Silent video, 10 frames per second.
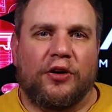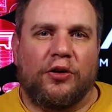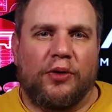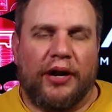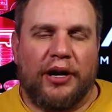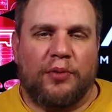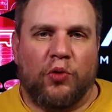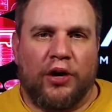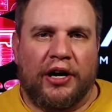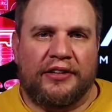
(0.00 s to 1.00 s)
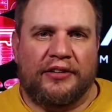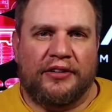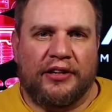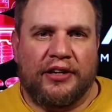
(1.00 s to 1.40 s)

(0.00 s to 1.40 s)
OM1